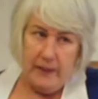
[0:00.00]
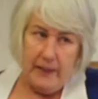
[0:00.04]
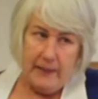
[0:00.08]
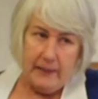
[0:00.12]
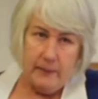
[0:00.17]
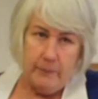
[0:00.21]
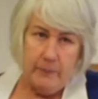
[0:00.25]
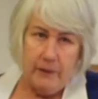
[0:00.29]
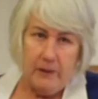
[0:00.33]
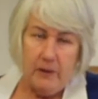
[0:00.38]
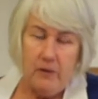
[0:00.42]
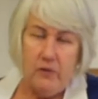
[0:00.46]

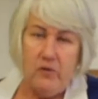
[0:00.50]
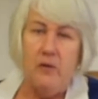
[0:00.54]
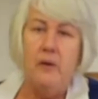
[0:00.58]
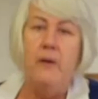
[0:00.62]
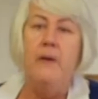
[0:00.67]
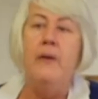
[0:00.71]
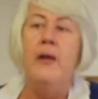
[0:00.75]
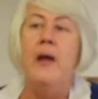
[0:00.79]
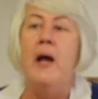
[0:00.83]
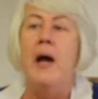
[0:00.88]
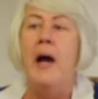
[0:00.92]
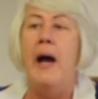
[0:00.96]

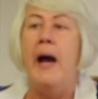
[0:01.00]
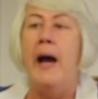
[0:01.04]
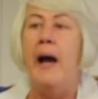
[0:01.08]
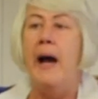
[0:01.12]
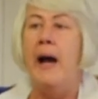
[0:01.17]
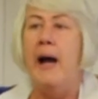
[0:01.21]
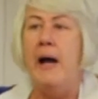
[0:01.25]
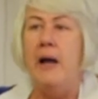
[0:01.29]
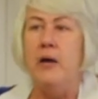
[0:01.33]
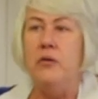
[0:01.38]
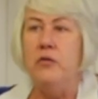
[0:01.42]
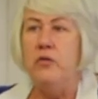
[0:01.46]
animals,
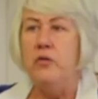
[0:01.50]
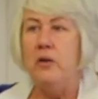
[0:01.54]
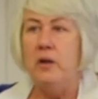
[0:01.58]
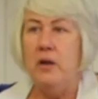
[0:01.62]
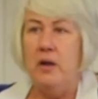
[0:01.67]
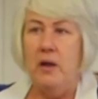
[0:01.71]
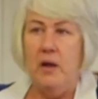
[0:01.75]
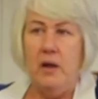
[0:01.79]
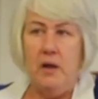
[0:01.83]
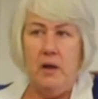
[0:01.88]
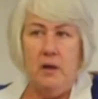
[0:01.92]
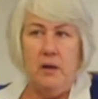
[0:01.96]
and
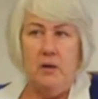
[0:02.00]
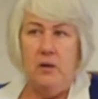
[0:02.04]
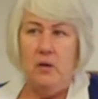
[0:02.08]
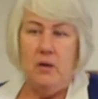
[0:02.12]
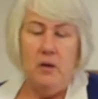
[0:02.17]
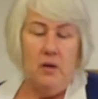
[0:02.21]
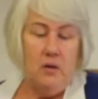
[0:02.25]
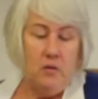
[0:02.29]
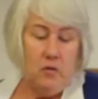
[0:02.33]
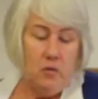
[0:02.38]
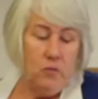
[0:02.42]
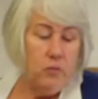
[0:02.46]

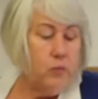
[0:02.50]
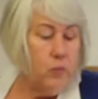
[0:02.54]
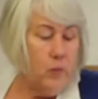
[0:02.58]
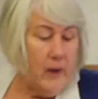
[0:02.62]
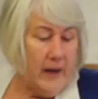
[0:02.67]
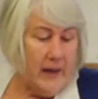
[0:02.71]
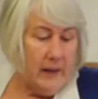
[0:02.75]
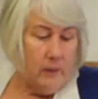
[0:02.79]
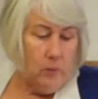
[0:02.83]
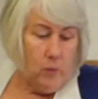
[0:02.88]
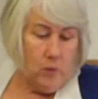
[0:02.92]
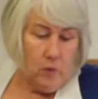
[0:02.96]
it's
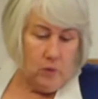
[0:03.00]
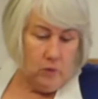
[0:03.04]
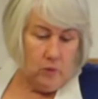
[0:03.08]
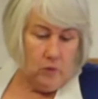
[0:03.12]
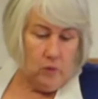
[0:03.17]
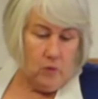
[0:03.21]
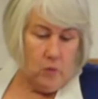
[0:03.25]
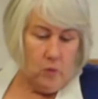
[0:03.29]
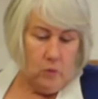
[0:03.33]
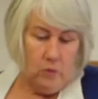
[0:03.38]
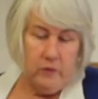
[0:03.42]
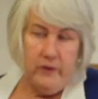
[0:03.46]
well
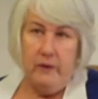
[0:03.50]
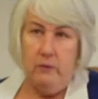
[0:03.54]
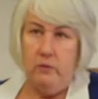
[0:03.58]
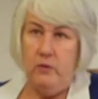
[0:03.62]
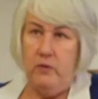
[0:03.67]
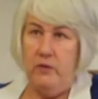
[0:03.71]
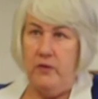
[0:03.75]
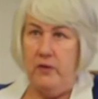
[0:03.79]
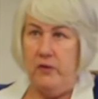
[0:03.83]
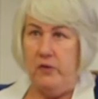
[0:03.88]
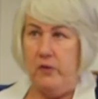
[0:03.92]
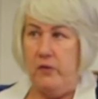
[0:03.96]
worth going
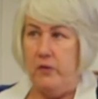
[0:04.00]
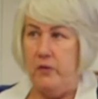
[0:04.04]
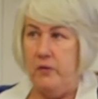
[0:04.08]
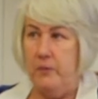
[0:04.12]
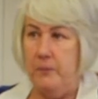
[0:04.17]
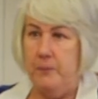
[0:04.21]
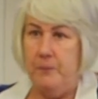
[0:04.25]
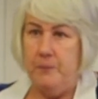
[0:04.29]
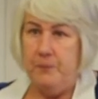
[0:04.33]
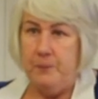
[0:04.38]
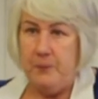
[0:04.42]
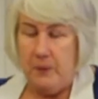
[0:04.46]
down to
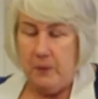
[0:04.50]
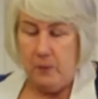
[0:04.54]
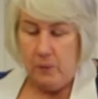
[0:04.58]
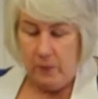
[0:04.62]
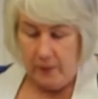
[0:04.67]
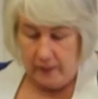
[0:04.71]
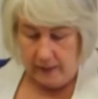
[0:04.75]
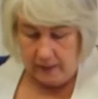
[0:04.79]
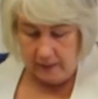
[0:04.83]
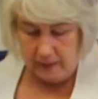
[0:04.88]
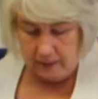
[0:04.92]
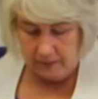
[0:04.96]
visit,
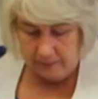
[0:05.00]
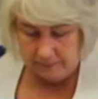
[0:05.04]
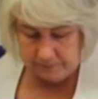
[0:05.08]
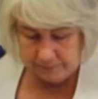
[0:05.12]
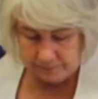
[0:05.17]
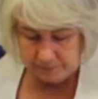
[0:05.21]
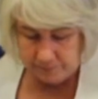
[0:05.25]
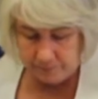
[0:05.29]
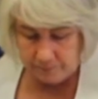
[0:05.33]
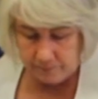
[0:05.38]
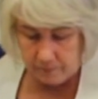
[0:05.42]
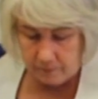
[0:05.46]

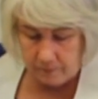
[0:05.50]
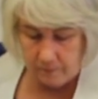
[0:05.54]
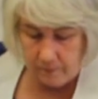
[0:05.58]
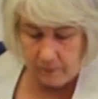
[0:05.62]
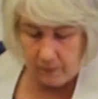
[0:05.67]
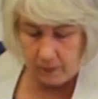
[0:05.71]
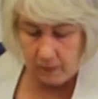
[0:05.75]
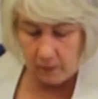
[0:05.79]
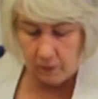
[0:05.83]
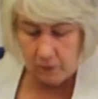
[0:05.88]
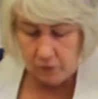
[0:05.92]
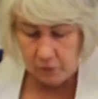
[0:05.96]
okay?
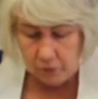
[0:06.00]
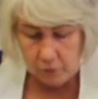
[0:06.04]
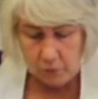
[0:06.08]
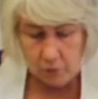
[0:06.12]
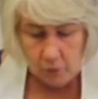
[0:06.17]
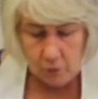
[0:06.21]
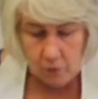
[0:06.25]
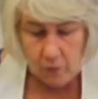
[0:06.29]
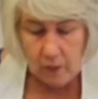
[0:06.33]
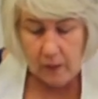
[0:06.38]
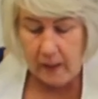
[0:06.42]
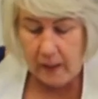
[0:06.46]

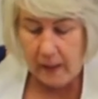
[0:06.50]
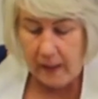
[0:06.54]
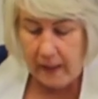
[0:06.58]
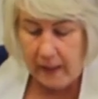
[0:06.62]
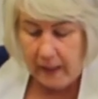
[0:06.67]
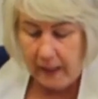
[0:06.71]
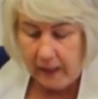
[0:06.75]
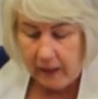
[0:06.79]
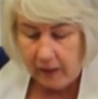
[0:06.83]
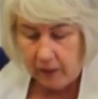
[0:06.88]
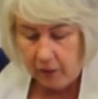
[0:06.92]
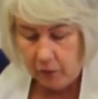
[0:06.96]
So,
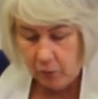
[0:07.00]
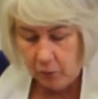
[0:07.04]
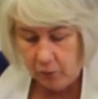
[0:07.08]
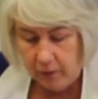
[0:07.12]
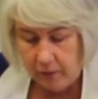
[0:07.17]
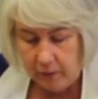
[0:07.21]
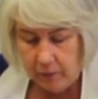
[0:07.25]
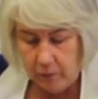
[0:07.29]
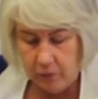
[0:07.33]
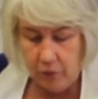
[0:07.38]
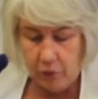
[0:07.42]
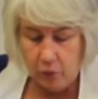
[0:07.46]

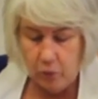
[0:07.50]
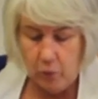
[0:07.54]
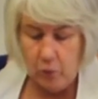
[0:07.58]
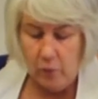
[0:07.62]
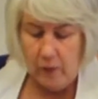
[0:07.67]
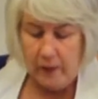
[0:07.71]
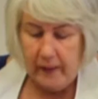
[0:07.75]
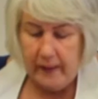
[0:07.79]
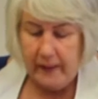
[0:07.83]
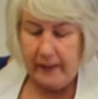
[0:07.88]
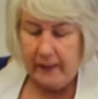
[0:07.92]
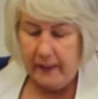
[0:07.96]
you can
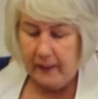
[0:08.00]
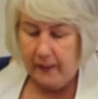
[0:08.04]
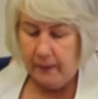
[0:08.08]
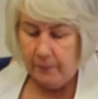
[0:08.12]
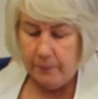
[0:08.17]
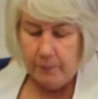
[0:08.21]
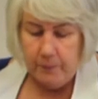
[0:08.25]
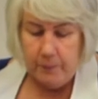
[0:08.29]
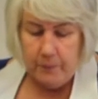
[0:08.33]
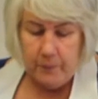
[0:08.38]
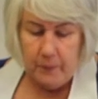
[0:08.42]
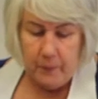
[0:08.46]
do
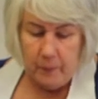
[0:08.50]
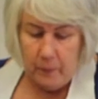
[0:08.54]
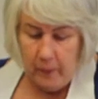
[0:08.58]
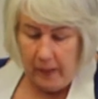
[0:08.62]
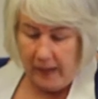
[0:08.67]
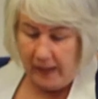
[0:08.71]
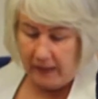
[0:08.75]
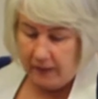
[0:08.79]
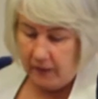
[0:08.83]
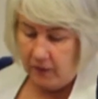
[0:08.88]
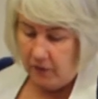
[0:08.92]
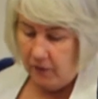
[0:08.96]

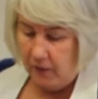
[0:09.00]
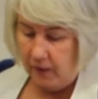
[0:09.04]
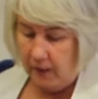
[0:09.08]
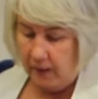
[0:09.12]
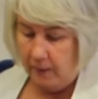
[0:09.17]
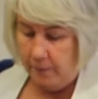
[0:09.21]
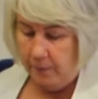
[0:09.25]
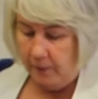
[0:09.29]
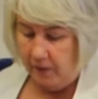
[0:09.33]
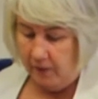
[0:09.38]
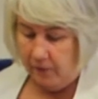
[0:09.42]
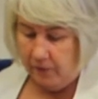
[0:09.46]
any
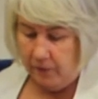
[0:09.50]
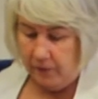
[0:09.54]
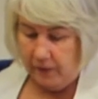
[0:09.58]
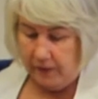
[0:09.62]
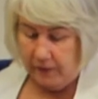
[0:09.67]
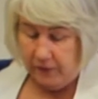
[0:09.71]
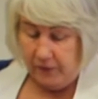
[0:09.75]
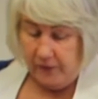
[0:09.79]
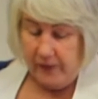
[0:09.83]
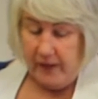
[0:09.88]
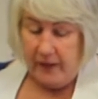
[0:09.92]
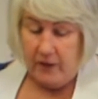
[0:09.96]
type of
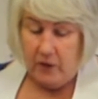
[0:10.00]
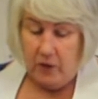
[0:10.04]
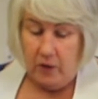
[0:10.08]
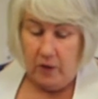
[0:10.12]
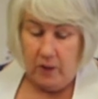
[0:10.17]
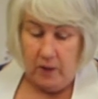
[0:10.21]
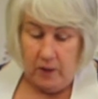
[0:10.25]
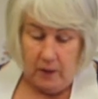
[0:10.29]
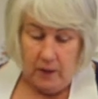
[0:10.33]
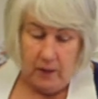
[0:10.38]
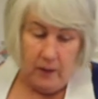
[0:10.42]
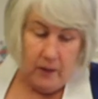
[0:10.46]

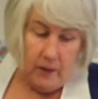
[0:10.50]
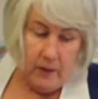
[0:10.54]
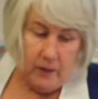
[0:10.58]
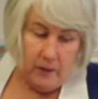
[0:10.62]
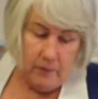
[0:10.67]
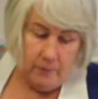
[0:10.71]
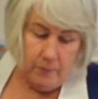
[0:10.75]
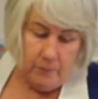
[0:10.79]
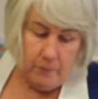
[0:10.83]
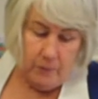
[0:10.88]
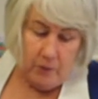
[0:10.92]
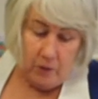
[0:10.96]

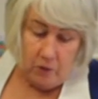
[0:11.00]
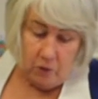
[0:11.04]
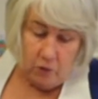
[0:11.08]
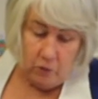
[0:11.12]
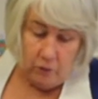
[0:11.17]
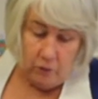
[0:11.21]
lasagna. You can do